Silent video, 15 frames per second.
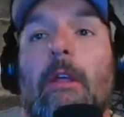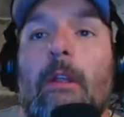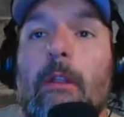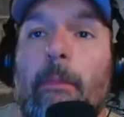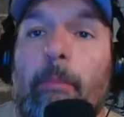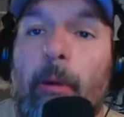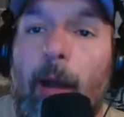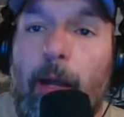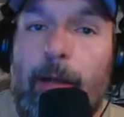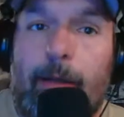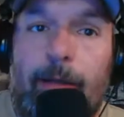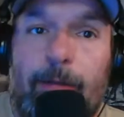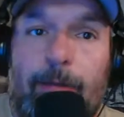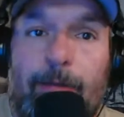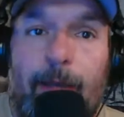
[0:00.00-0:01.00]
The
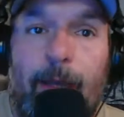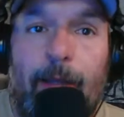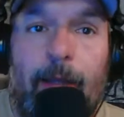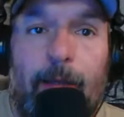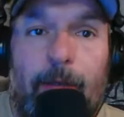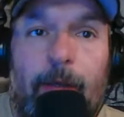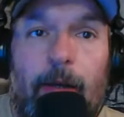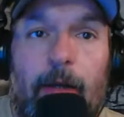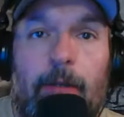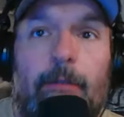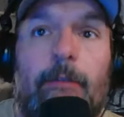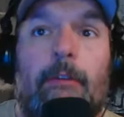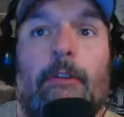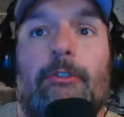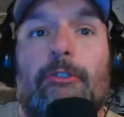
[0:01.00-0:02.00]
product is second to
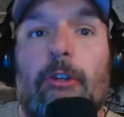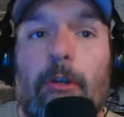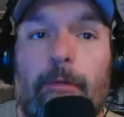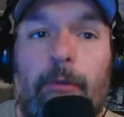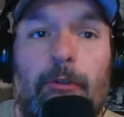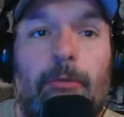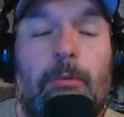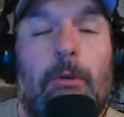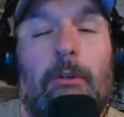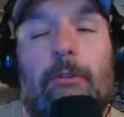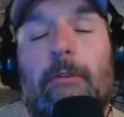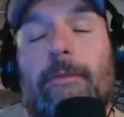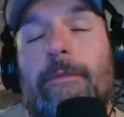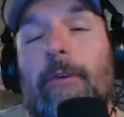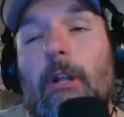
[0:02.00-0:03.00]
us. The service was
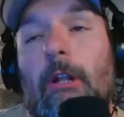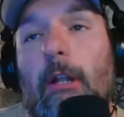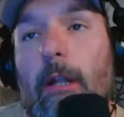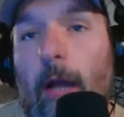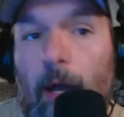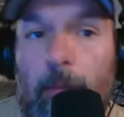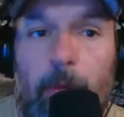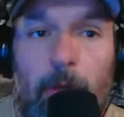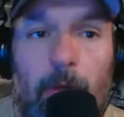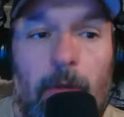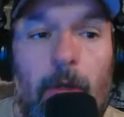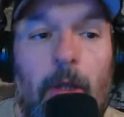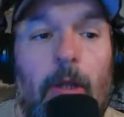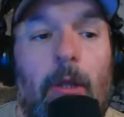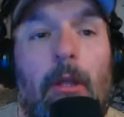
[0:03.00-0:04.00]
phenomenal.
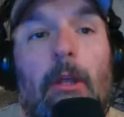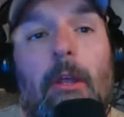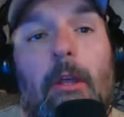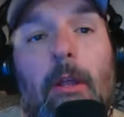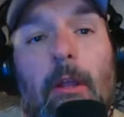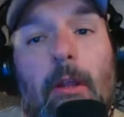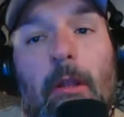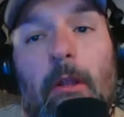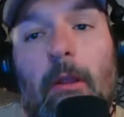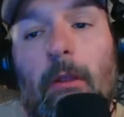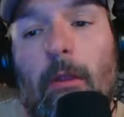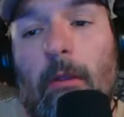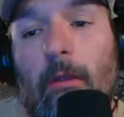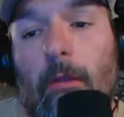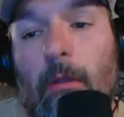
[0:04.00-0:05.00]

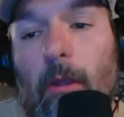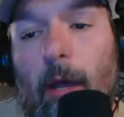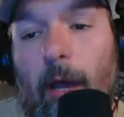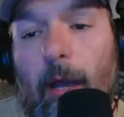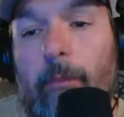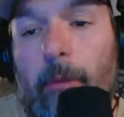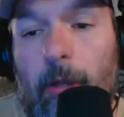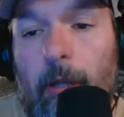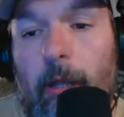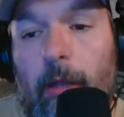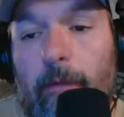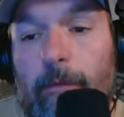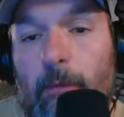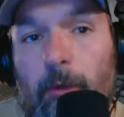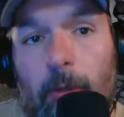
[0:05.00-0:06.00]
I
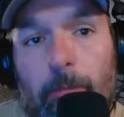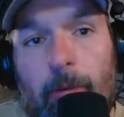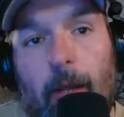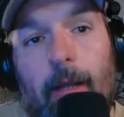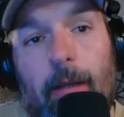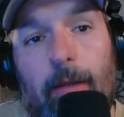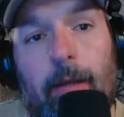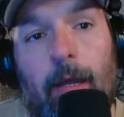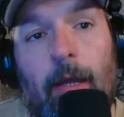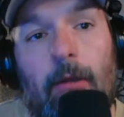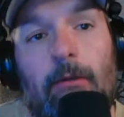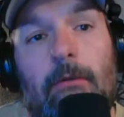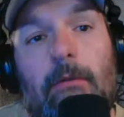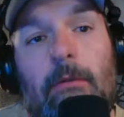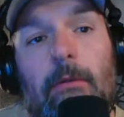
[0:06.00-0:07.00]
believe when you break it
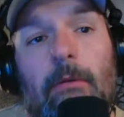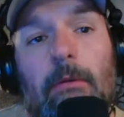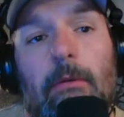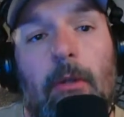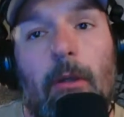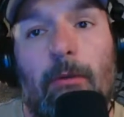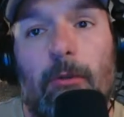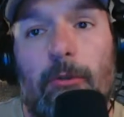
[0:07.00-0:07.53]
down, it